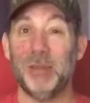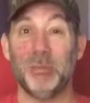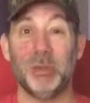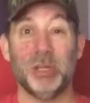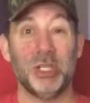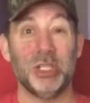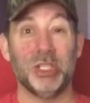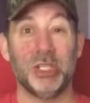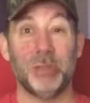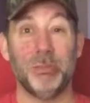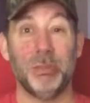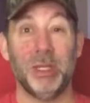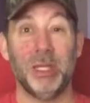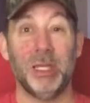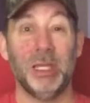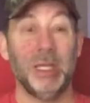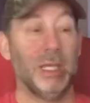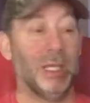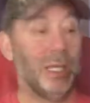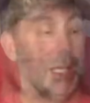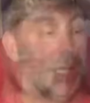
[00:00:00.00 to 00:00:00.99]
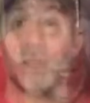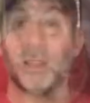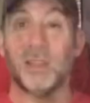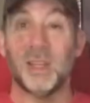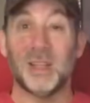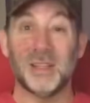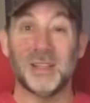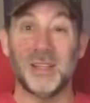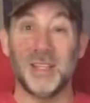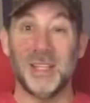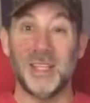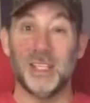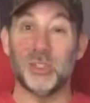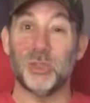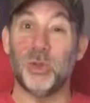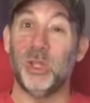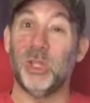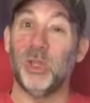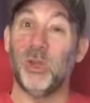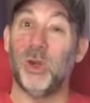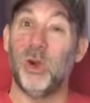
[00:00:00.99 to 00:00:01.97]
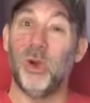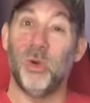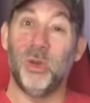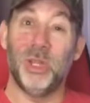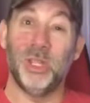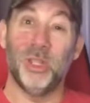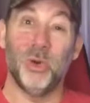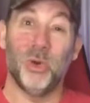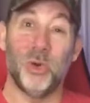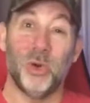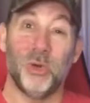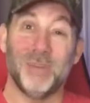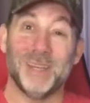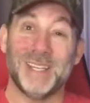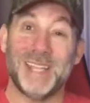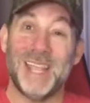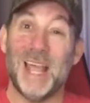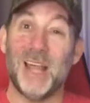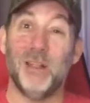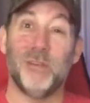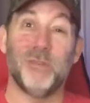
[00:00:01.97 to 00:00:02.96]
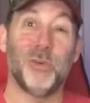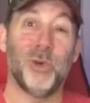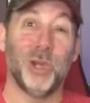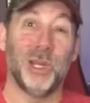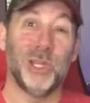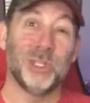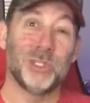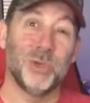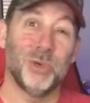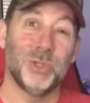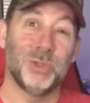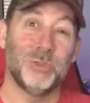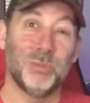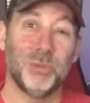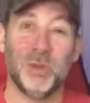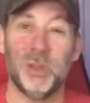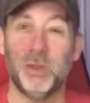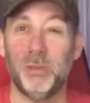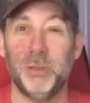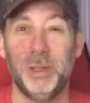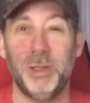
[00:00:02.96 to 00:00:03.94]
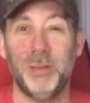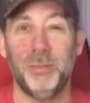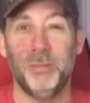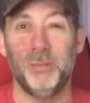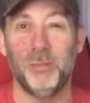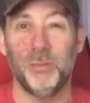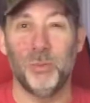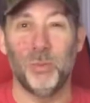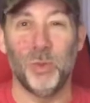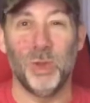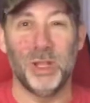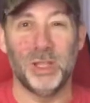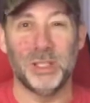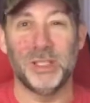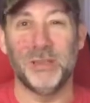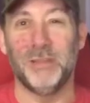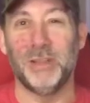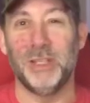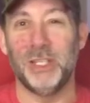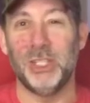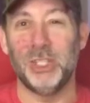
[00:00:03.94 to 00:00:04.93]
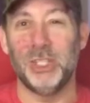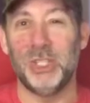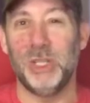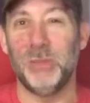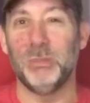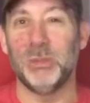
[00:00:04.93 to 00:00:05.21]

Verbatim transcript: plus shipping. Luckily, it's only going over to California. So it's going to be relatively cheap